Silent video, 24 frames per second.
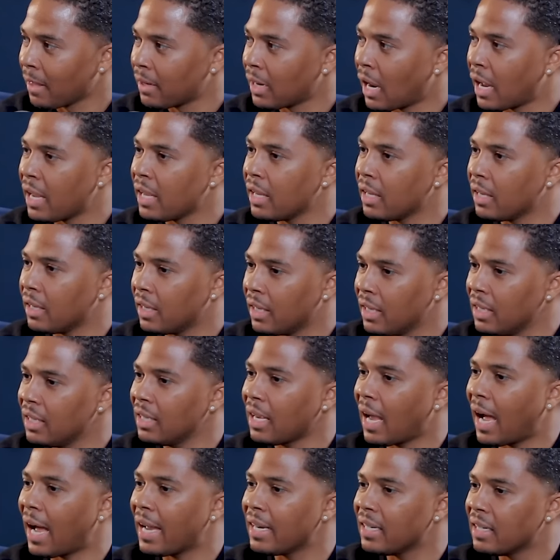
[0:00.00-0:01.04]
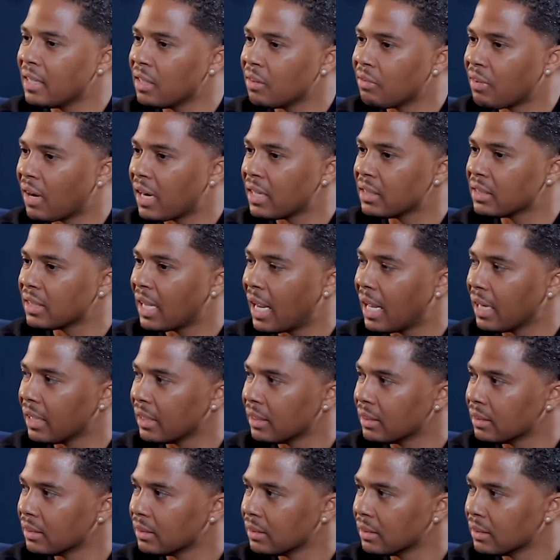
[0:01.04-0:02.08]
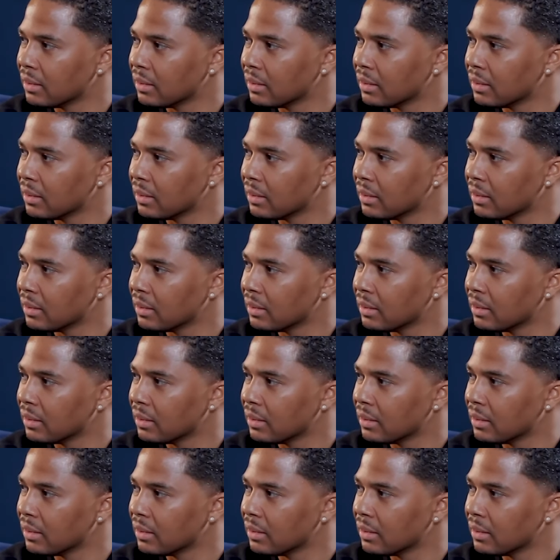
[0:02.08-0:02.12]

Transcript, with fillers: Now he identifies talent,